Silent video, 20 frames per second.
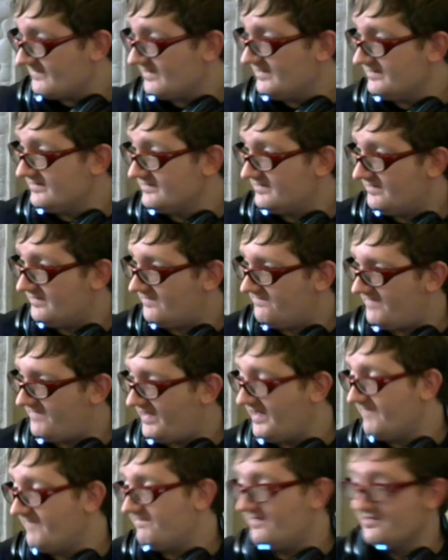
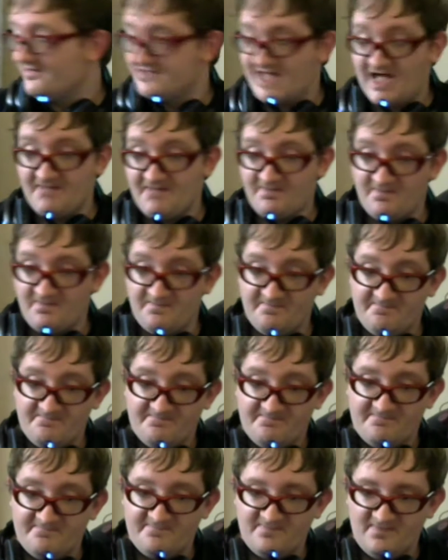very first album,
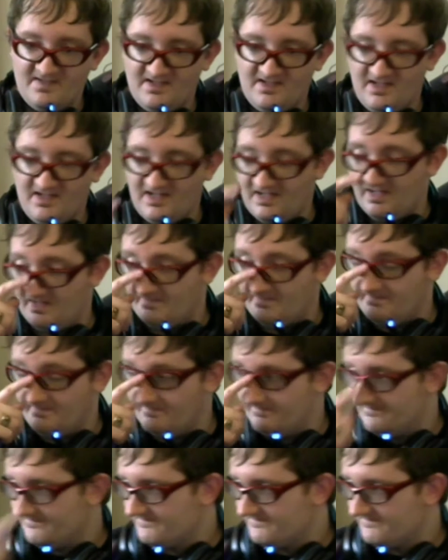A